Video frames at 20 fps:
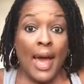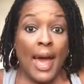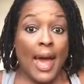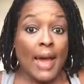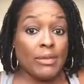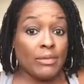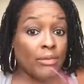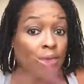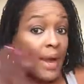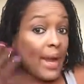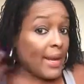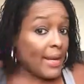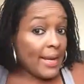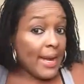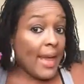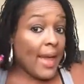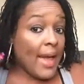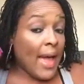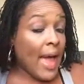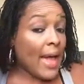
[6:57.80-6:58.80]
I, right
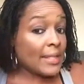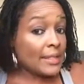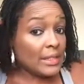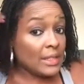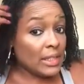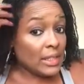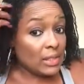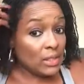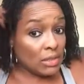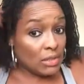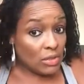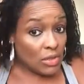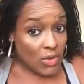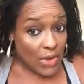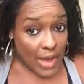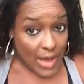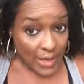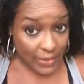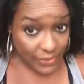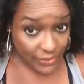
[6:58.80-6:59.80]
now I still don't know
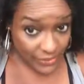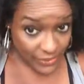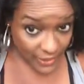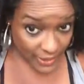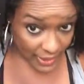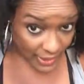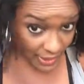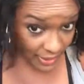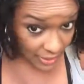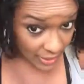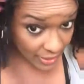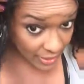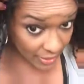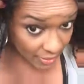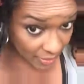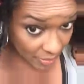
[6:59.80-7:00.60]
how thick